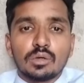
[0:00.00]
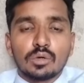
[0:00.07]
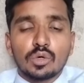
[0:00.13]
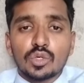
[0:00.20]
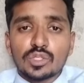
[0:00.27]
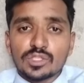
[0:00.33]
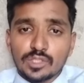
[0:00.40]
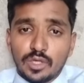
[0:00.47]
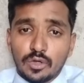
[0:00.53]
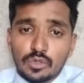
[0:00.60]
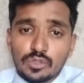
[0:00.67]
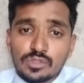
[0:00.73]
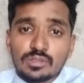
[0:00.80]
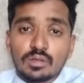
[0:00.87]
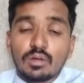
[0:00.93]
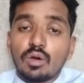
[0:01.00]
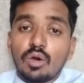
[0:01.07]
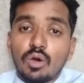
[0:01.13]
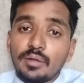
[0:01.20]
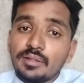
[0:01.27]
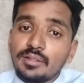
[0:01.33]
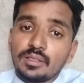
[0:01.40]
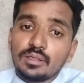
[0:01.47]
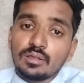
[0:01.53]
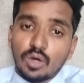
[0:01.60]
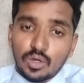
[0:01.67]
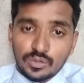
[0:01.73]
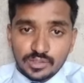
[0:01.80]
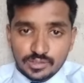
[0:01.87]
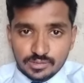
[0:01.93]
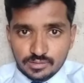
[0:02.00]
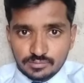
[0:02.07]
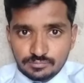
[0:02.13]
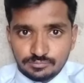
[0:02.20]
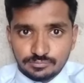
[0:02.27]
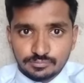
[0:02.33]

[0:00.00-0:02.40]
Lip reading: overshadows all the others.